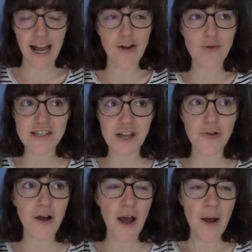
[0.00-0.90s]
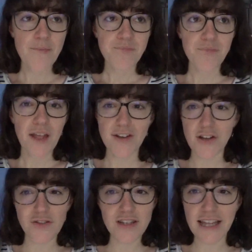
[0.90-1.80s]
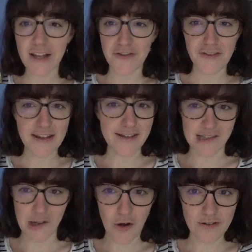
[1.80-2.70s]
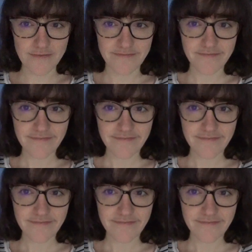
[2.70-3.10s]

And also, I don't feel like it feels long.